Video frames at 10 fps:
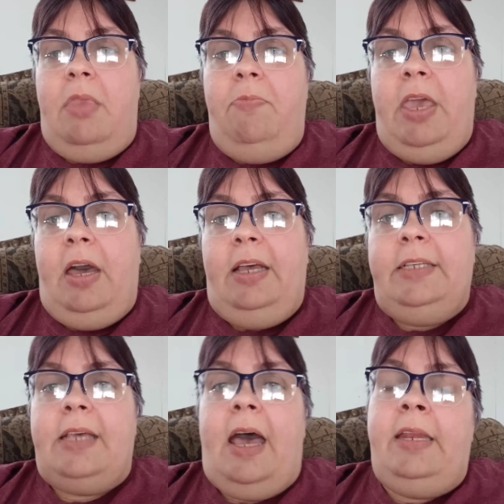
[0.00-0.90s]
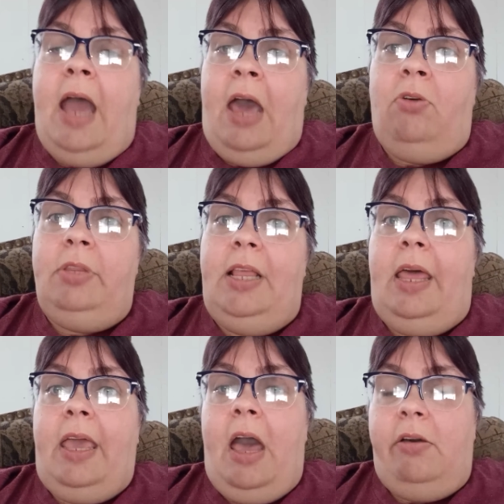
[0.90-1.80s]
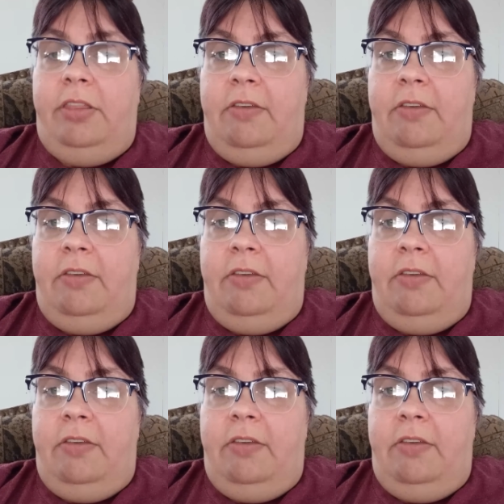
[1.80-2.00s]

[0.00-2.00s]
because I not only like healthy